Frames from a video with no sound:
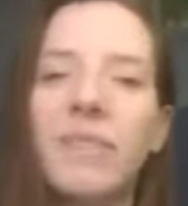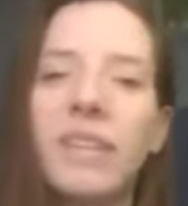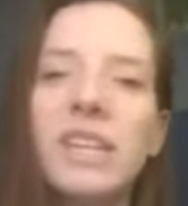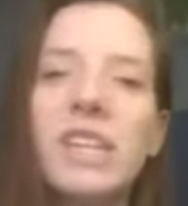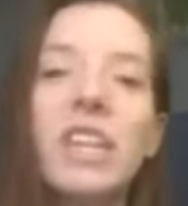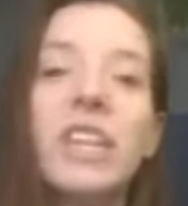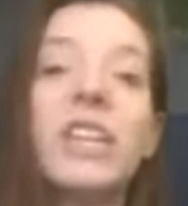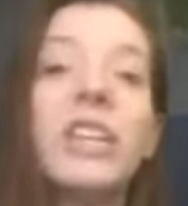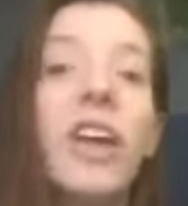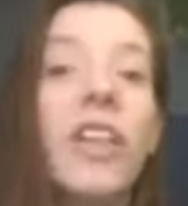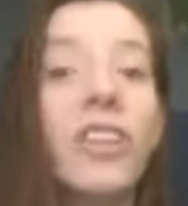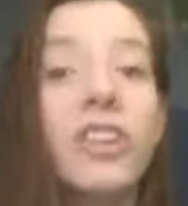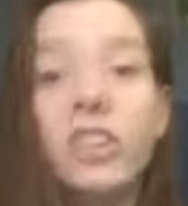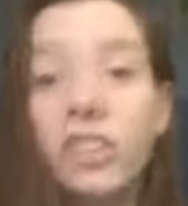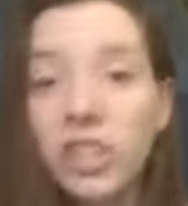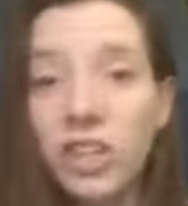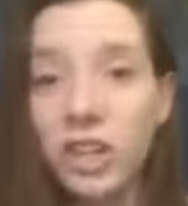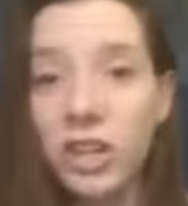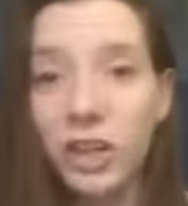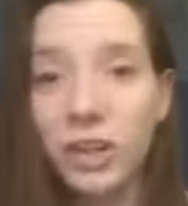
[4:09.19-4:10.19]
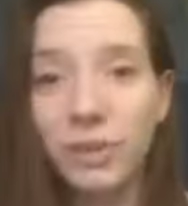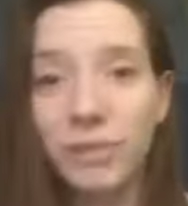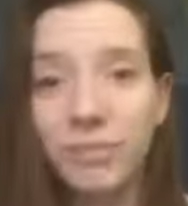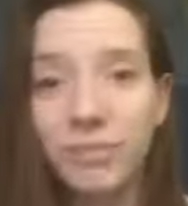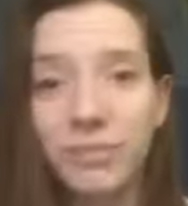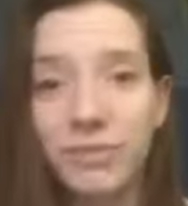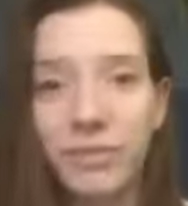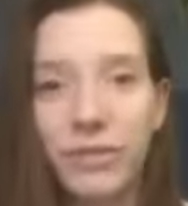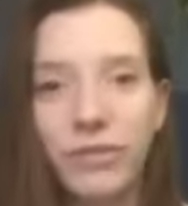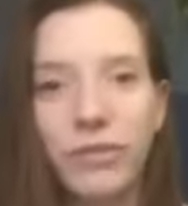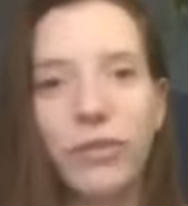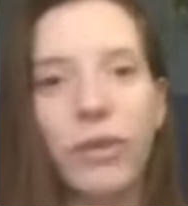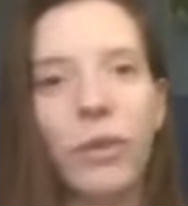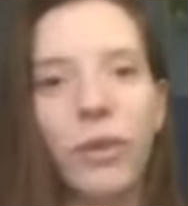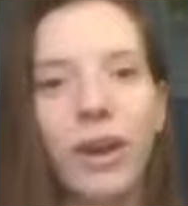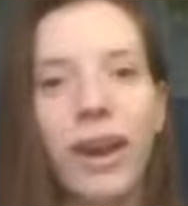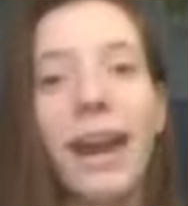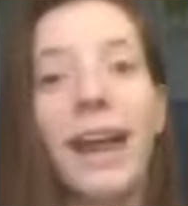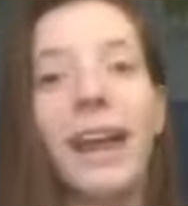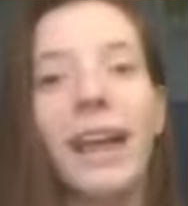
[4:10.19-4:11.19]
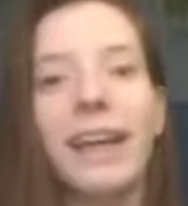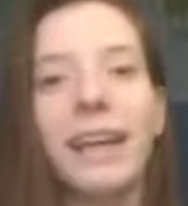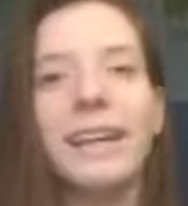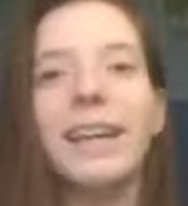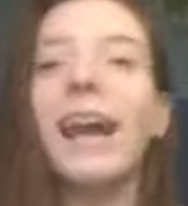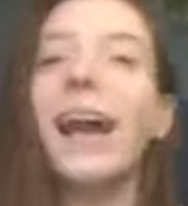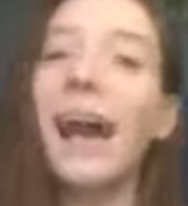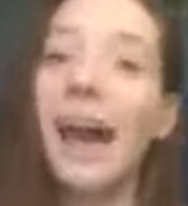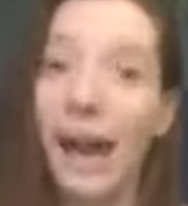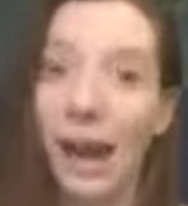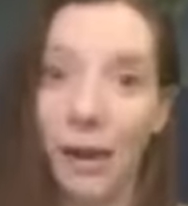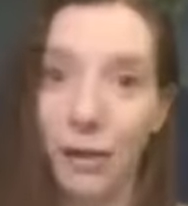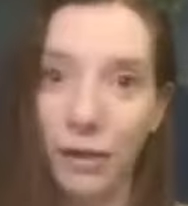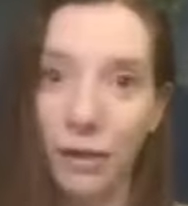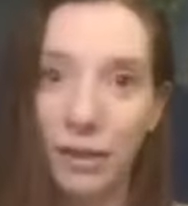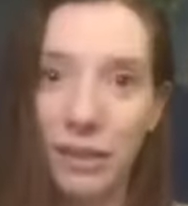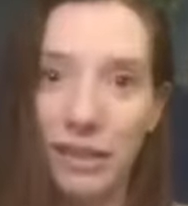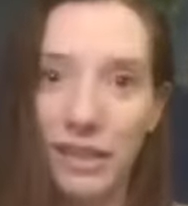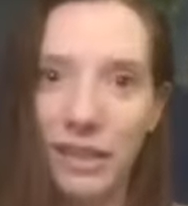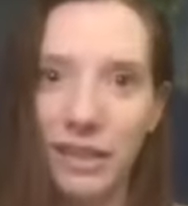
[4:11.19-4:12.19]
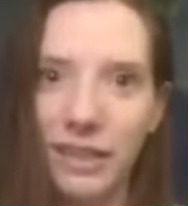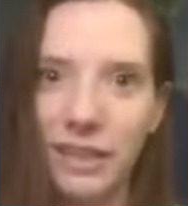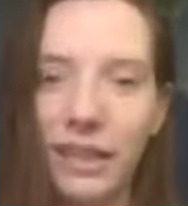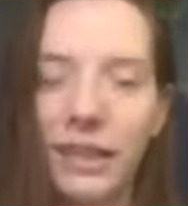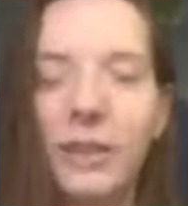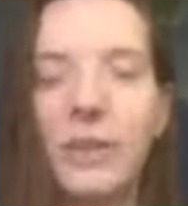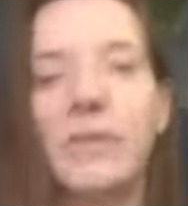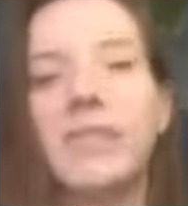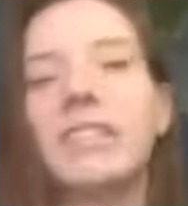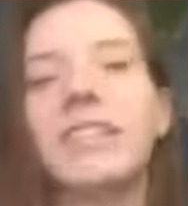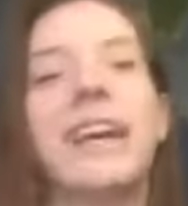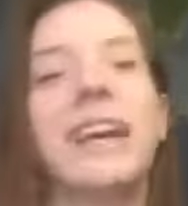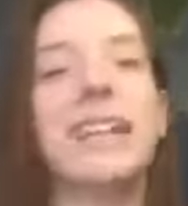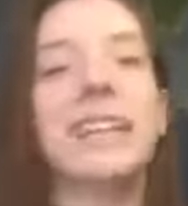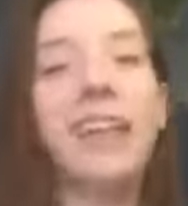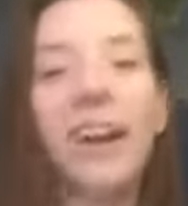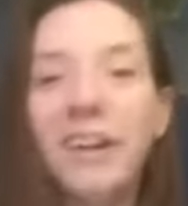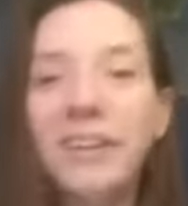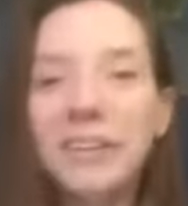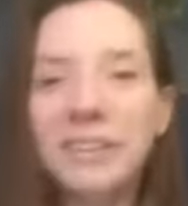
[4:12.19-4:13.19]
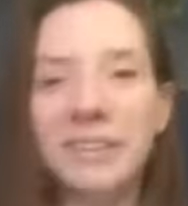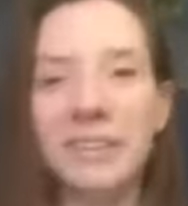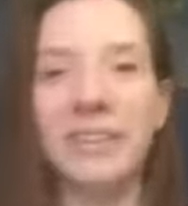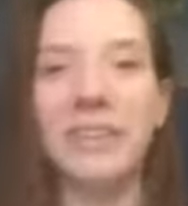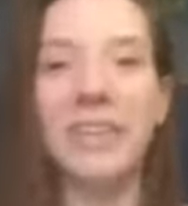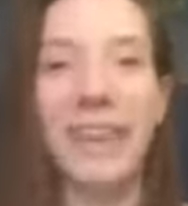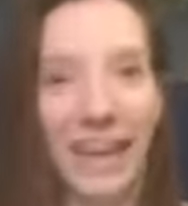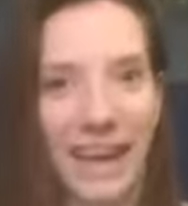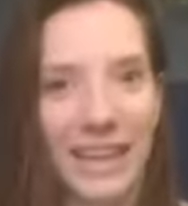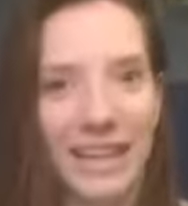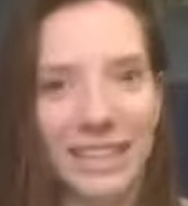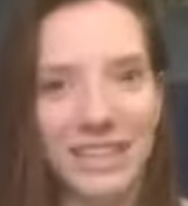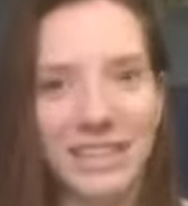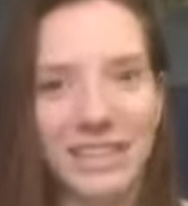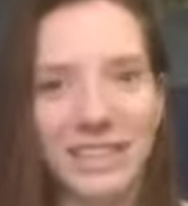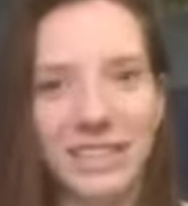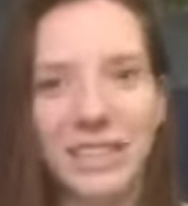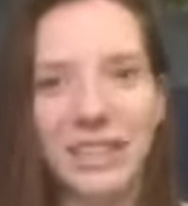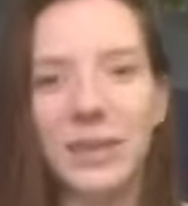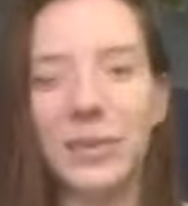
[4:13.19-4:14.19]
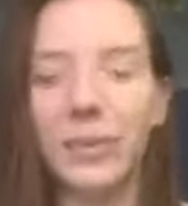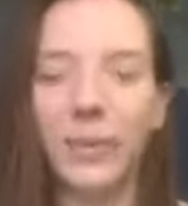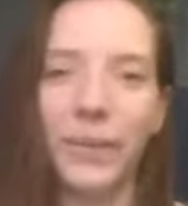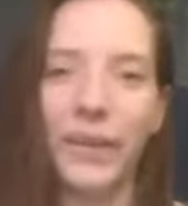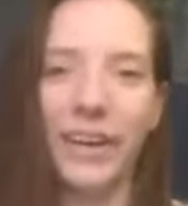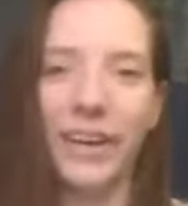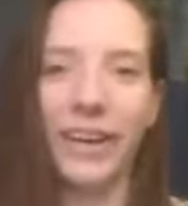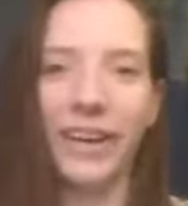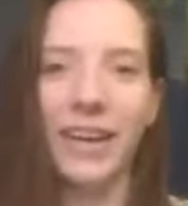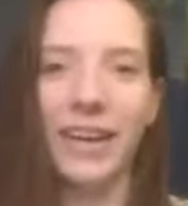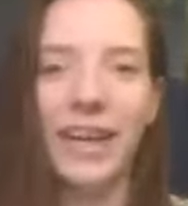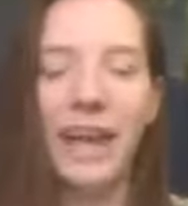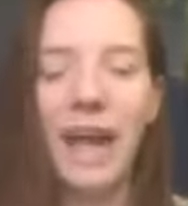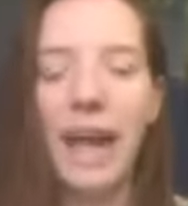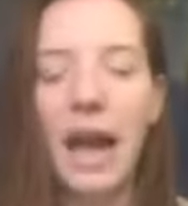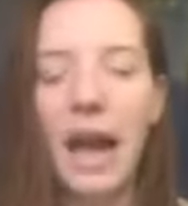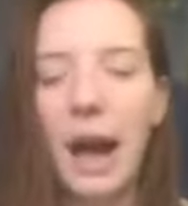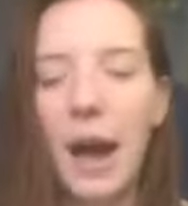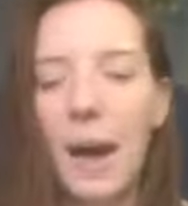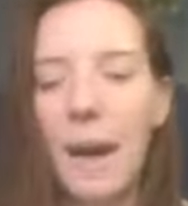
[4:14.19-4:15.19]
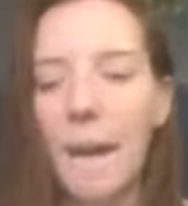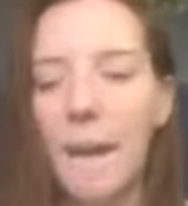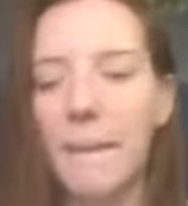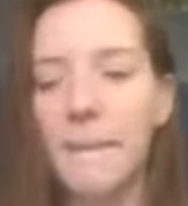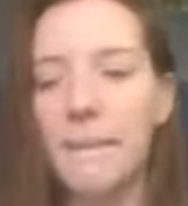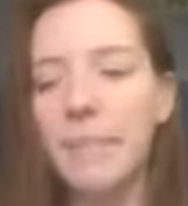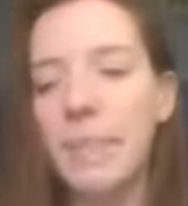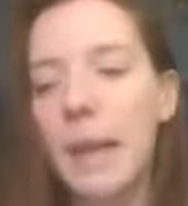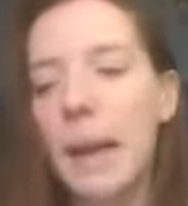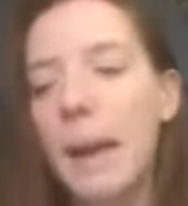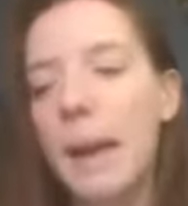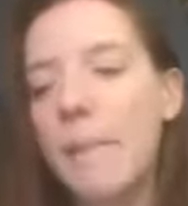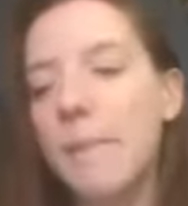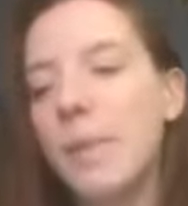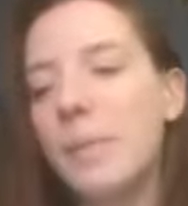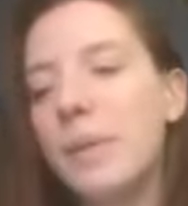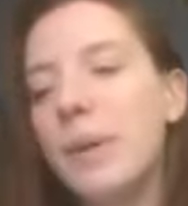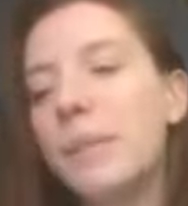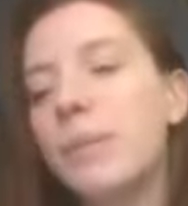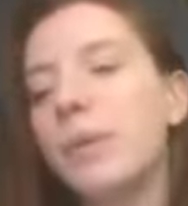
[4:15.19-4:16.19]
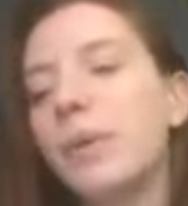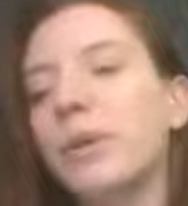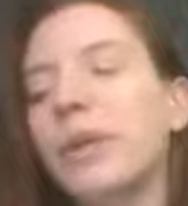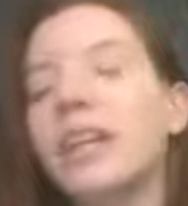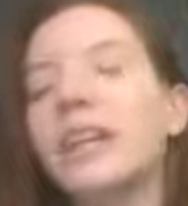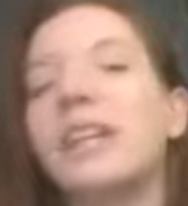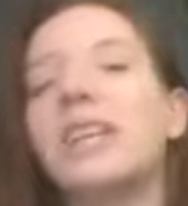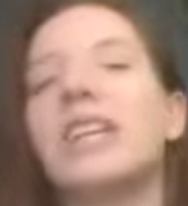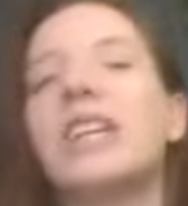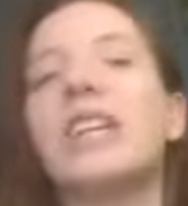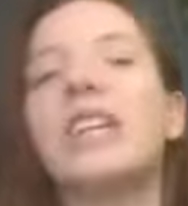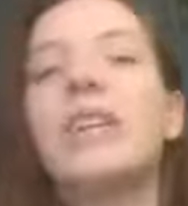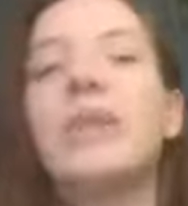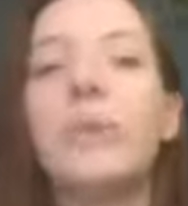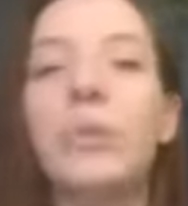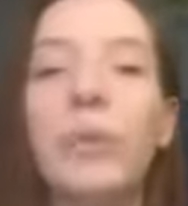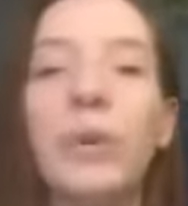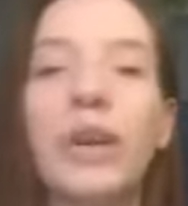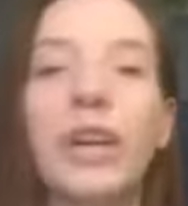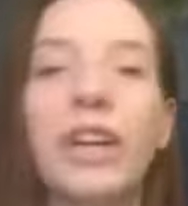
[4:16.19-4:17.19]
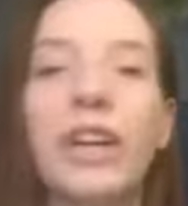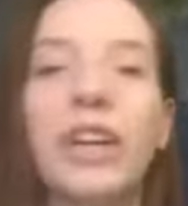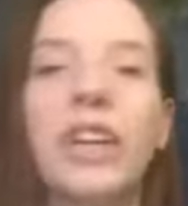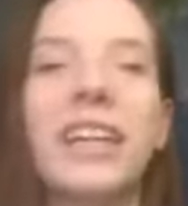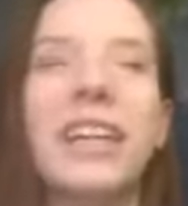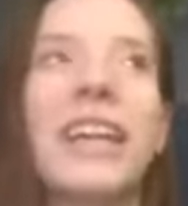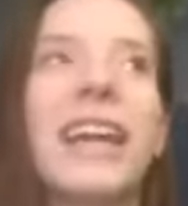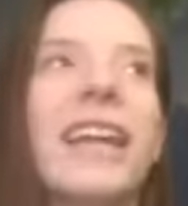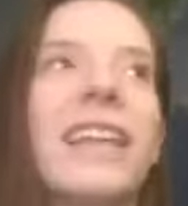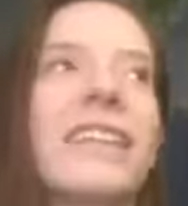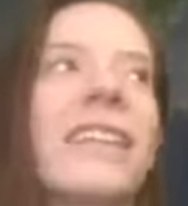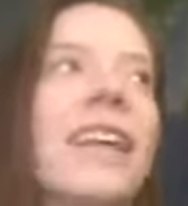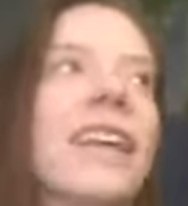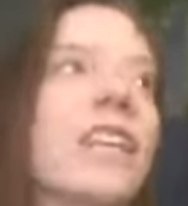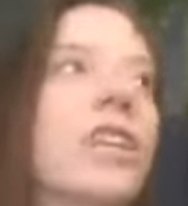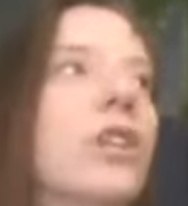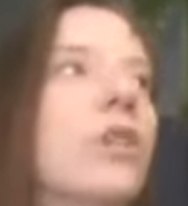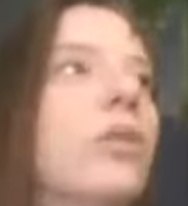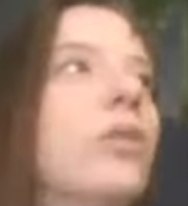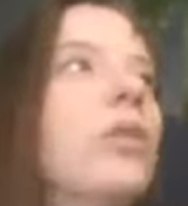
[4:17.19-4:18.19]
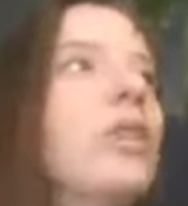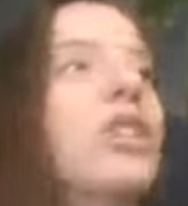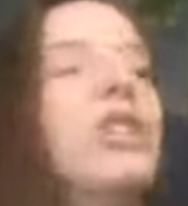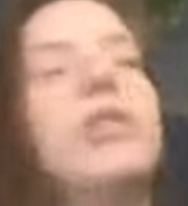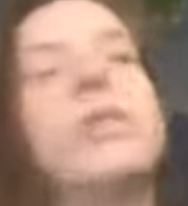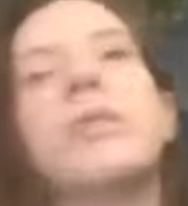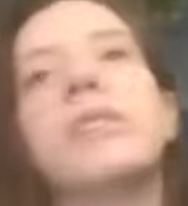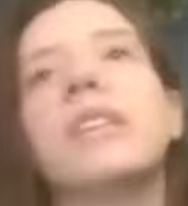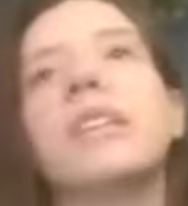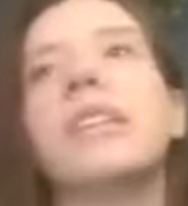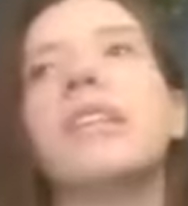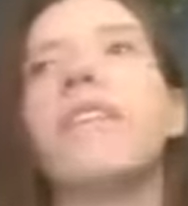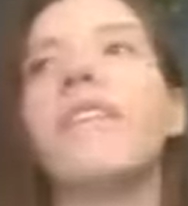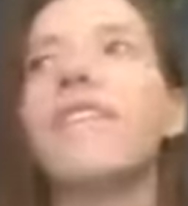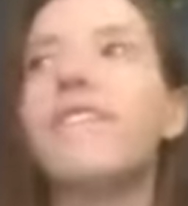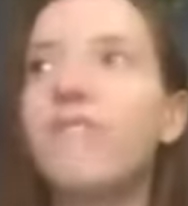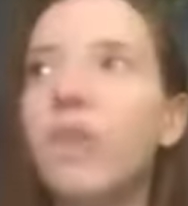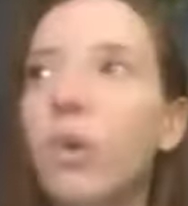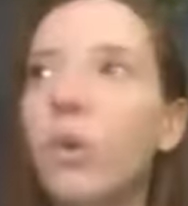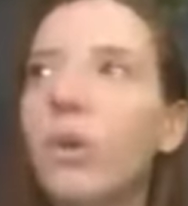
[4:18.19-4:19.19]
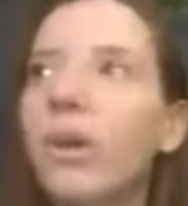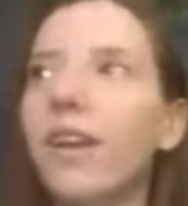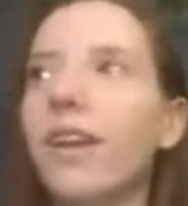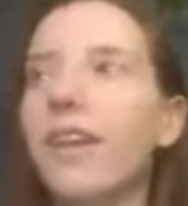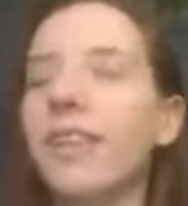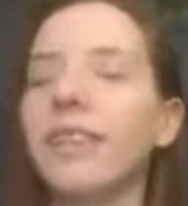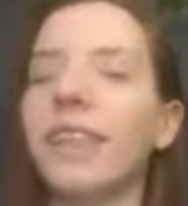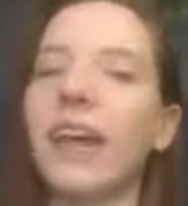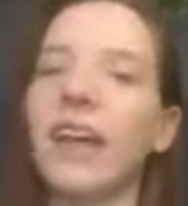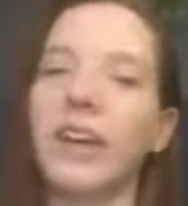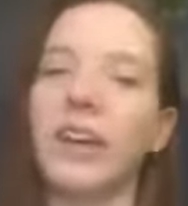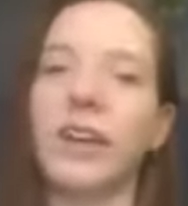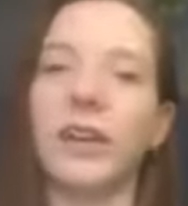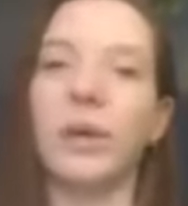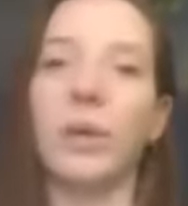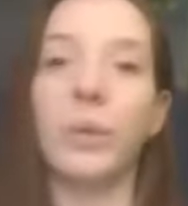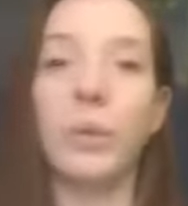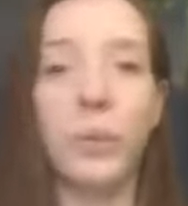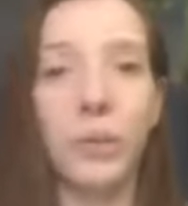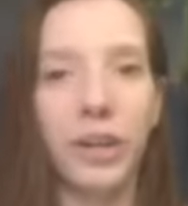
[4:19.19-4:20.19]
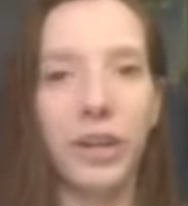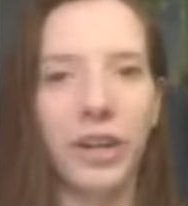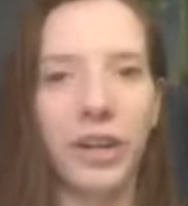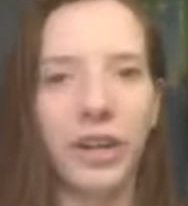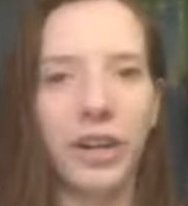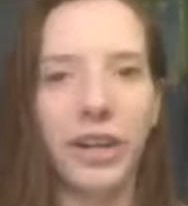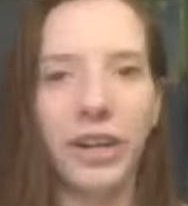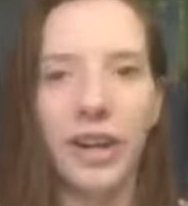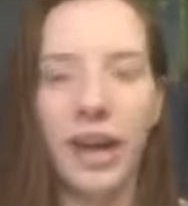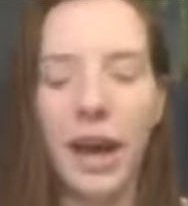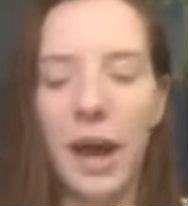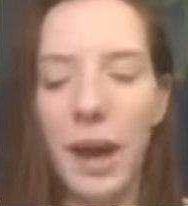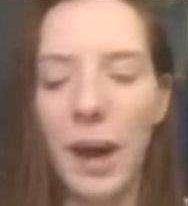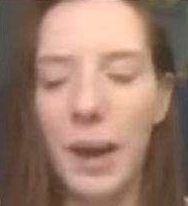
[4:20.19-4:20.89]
It's another term for a house, which is also an H word. But people, it's a word that you use. It's a 4-letter word.